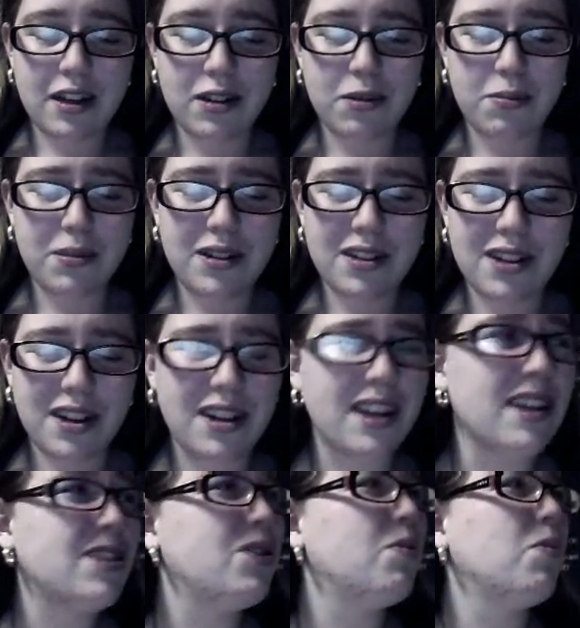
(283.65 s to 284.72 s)
I hope it's not
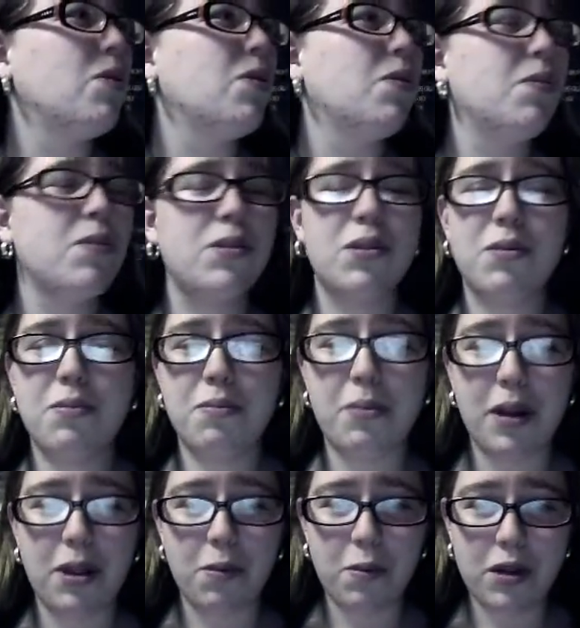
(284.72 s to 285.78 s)
like too cold
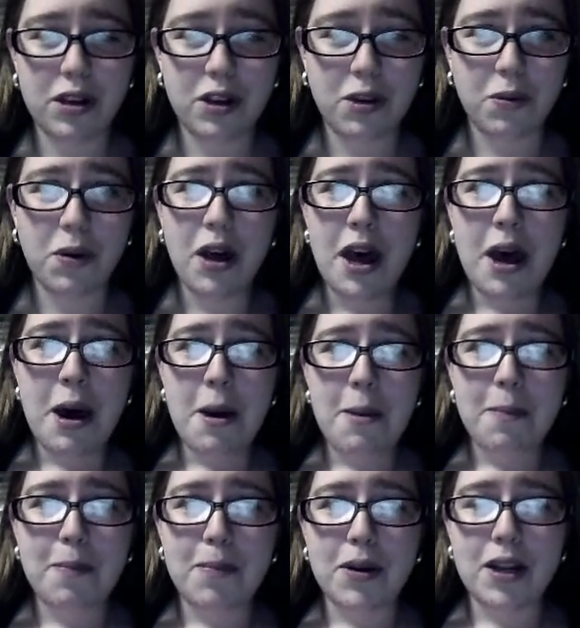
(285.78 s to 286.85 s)
by the window,
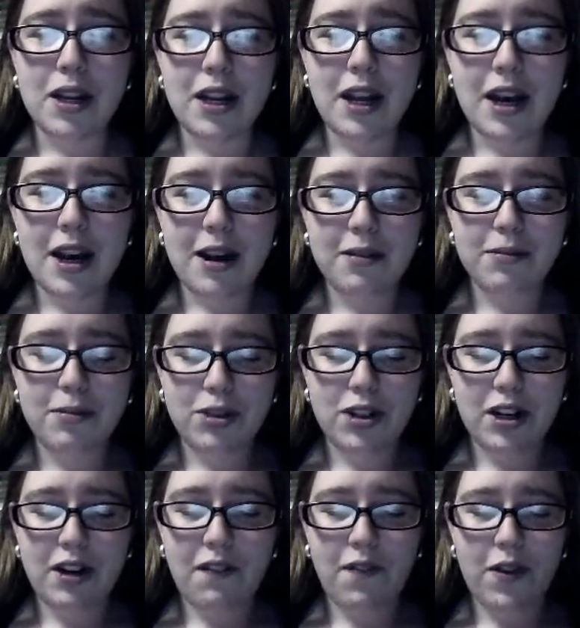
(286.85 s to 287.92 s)
but I'm
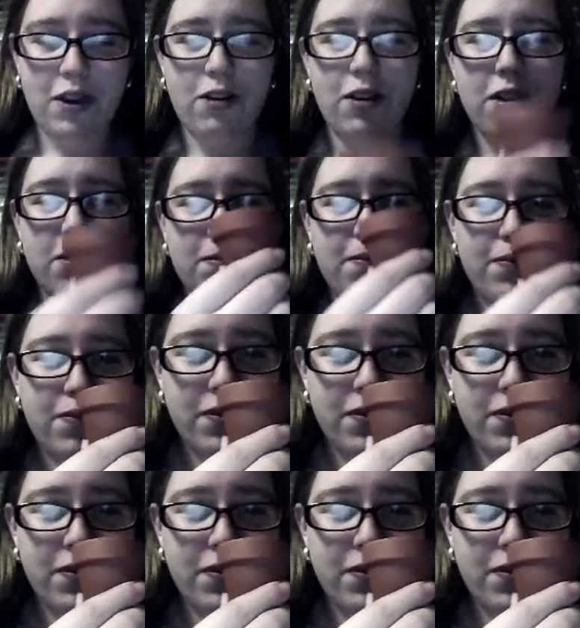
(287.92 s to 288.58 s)
trying to figure out.